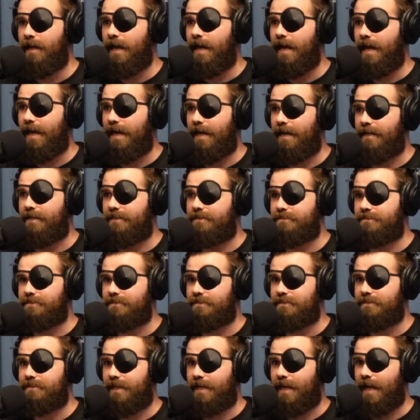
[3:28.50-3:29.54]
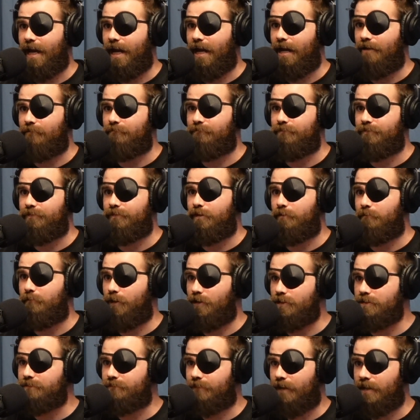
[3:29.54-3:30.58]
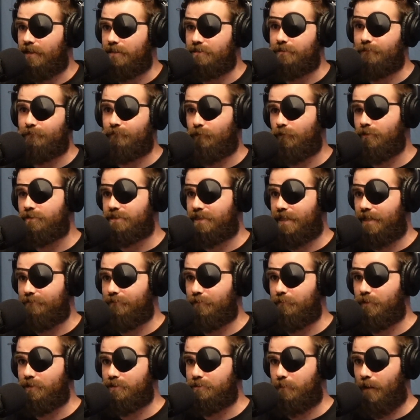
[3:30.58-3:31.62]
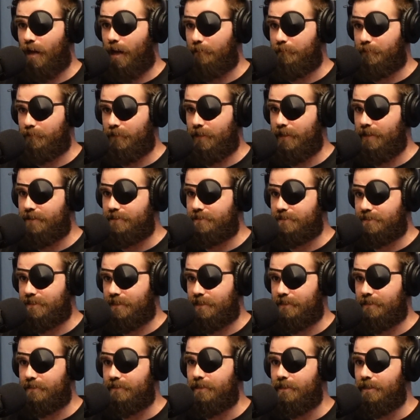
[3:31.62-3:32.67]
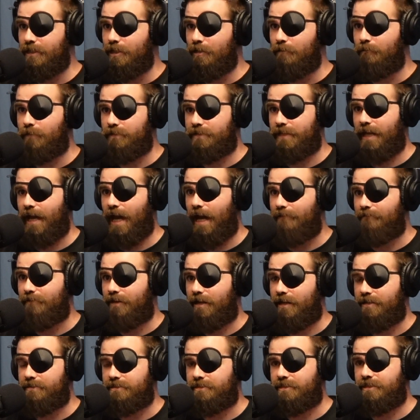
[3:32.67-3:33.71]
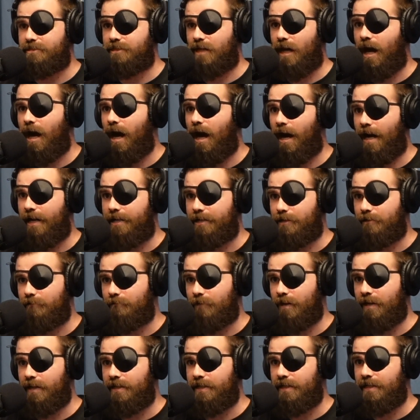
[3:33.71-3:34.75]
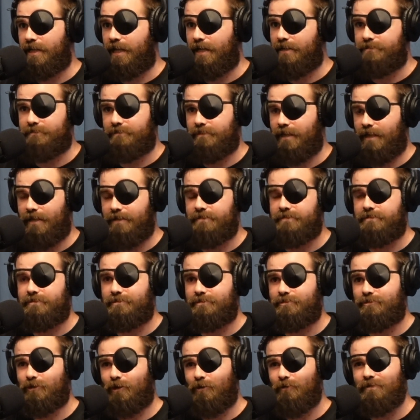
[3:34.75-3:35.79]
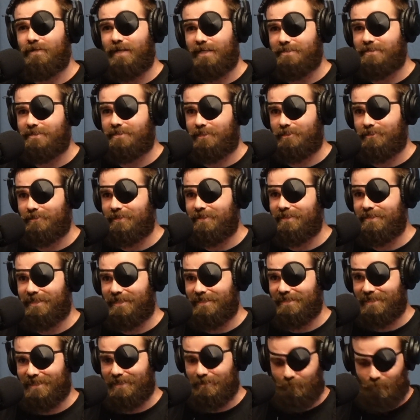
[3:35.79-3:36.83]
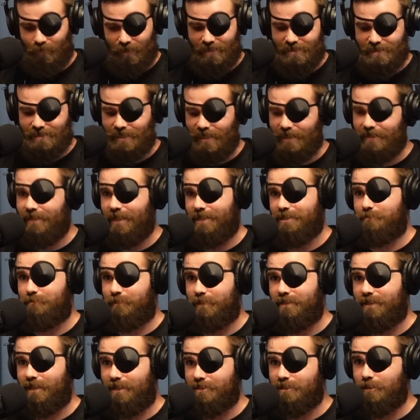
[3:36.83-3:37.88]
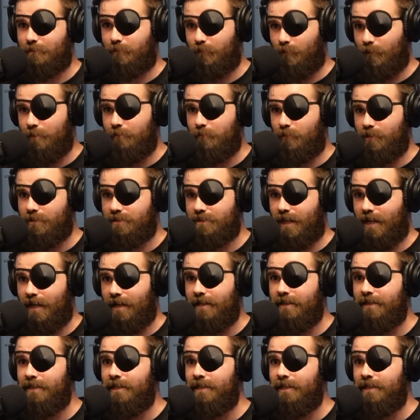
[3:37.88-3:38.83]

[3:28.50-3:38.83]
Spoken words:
And they have the most fighters. Of course, they have the most populated state. But they have it at such a higher rate. And I don't necessarily, again, want to say that's because of Point Muay Thai.